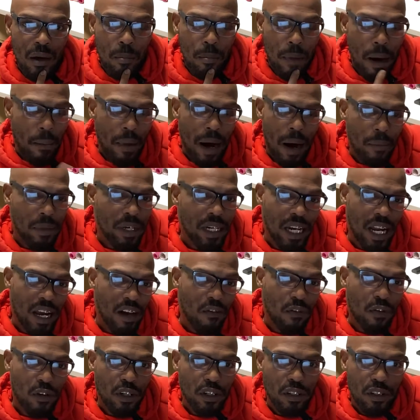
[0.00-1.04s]
My mama
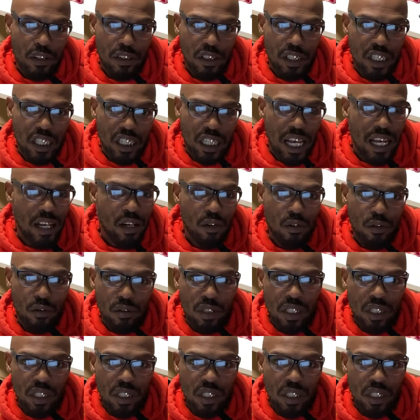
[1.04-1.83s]
never settled.